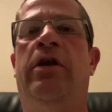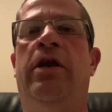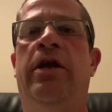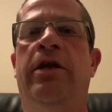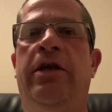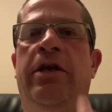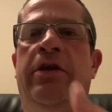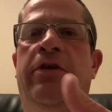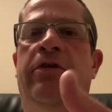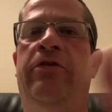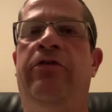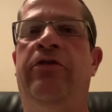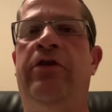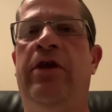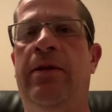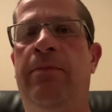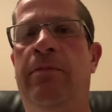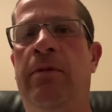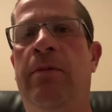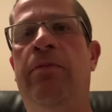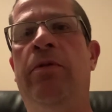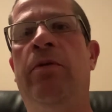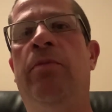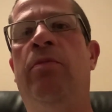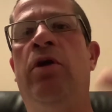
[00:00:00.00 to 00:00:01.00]
I need to tape
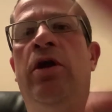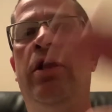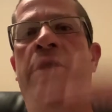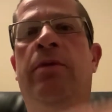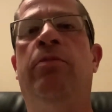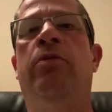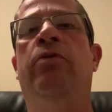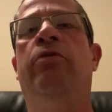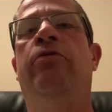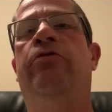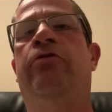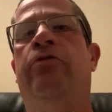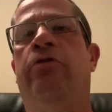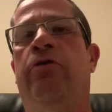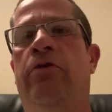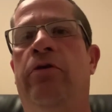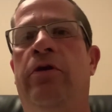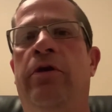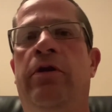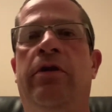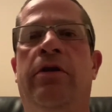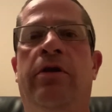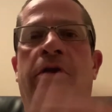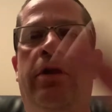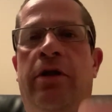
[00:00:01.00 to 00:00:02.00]
up the brake booster
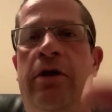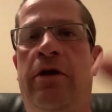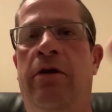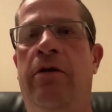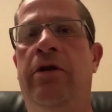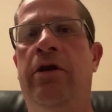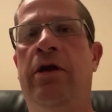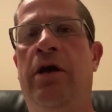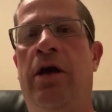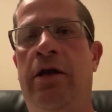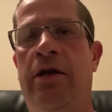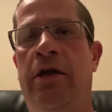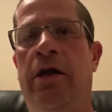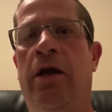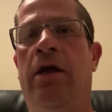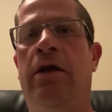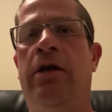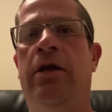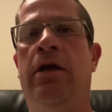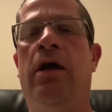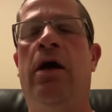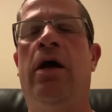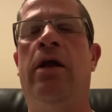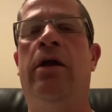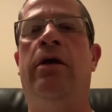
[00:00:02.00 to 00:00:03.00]
and yada, yada,
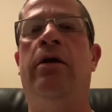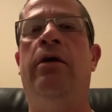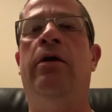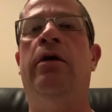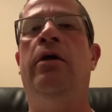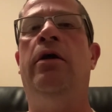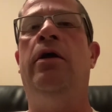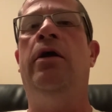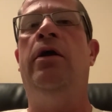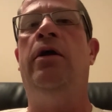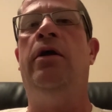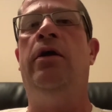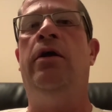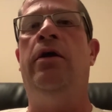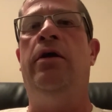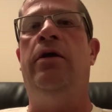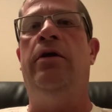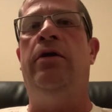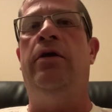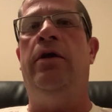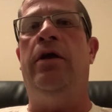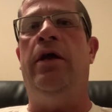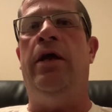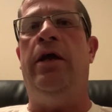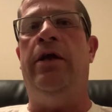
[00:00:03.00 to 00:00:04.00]
yada,
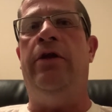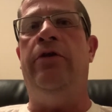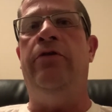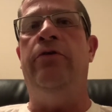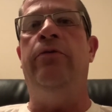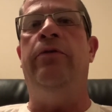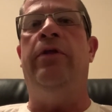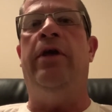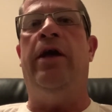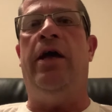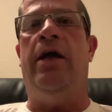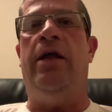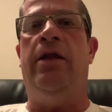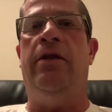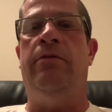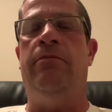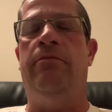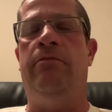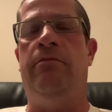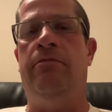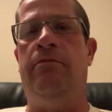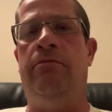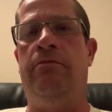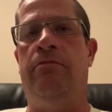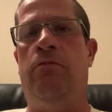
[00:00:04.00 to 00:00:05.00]
and do that.
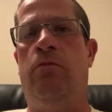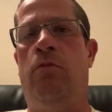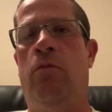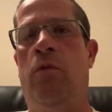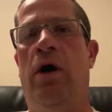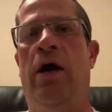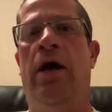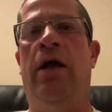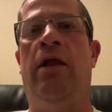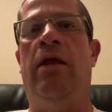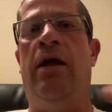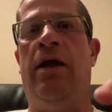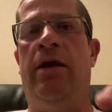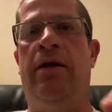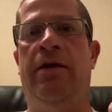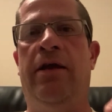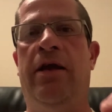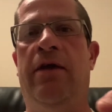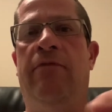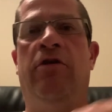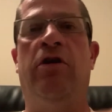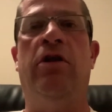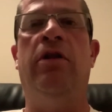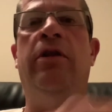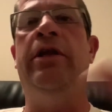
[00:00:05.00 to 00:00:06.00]
while I
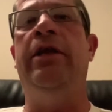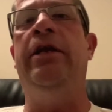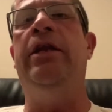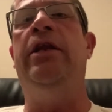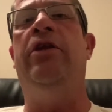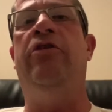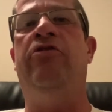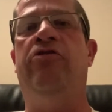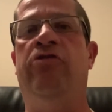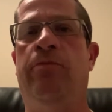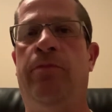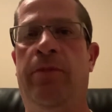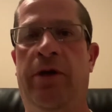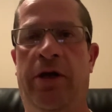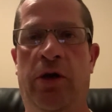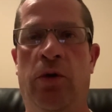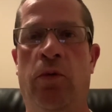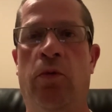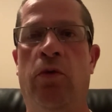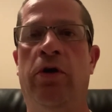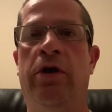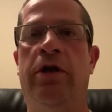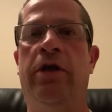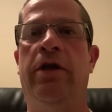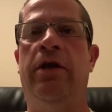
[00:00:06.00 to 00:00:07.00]
have a clean engine bay to
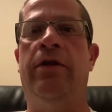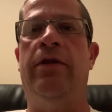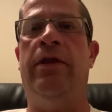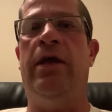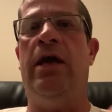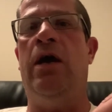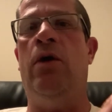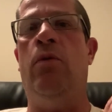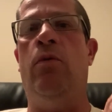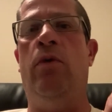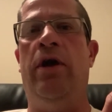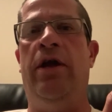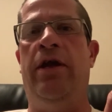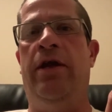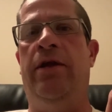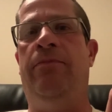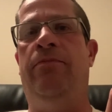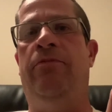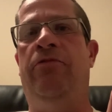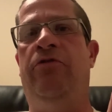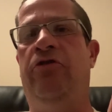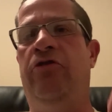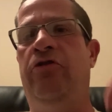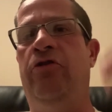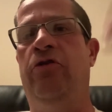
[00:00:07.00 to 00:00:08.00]
work in. That way,
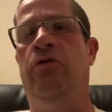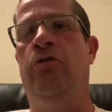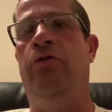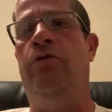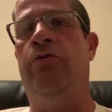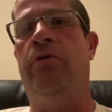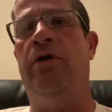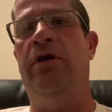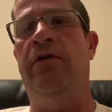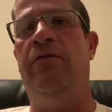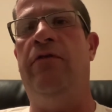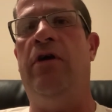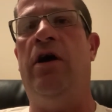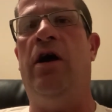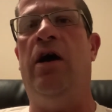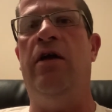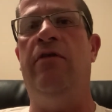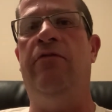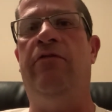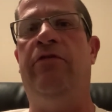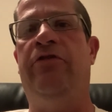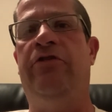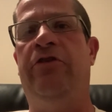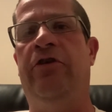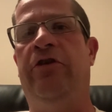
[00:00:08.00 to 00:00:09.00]
2, 3,
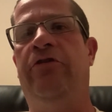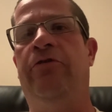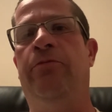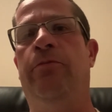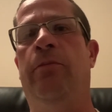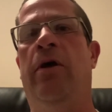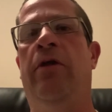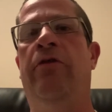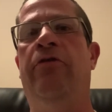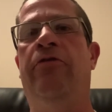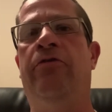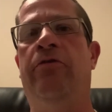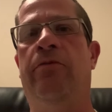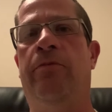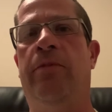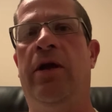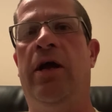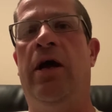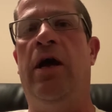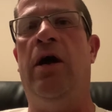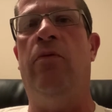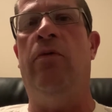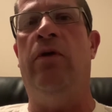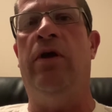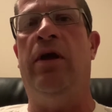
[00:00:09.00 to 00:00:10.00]
5, 6 months from
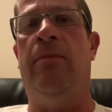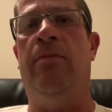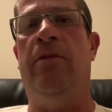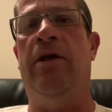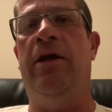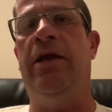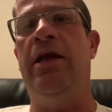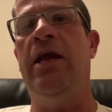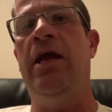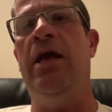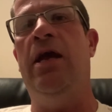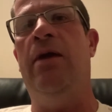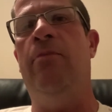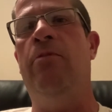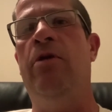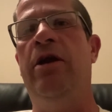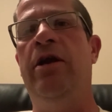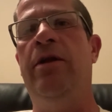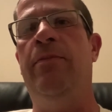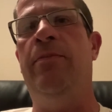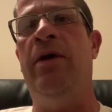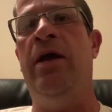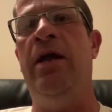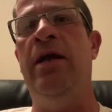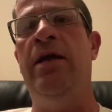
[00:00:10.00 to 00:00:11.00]
now, when I'm like, hey, I'm ready
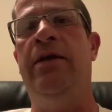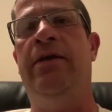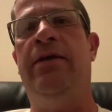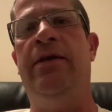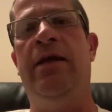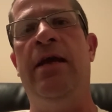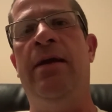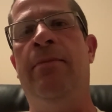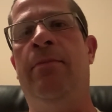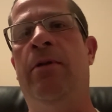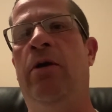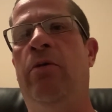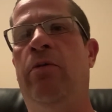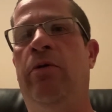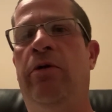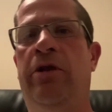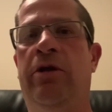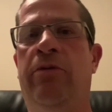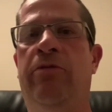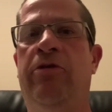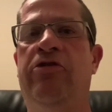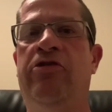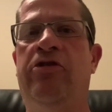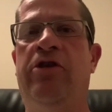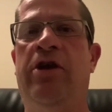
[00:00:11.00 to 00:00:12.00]
to paint, damn, I really
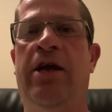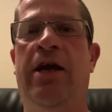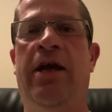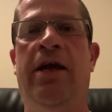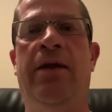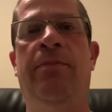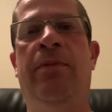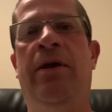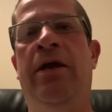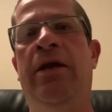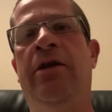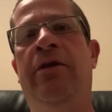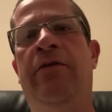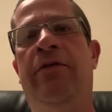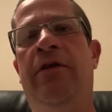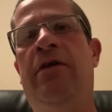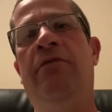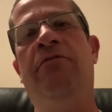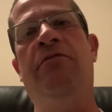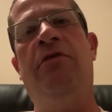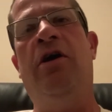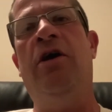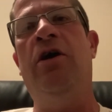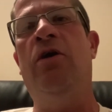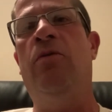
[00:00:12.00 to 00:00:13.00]
wish I had painted that
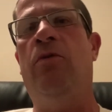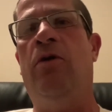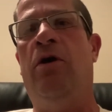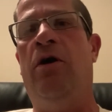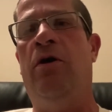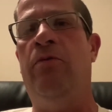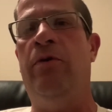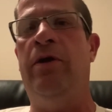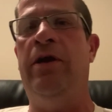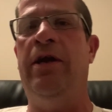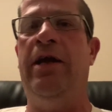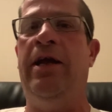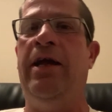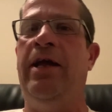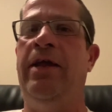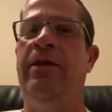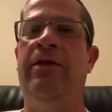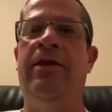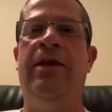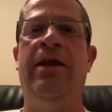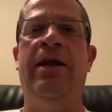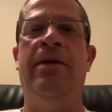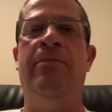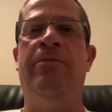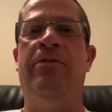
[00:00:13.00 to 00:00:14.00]
firewall when I had the damn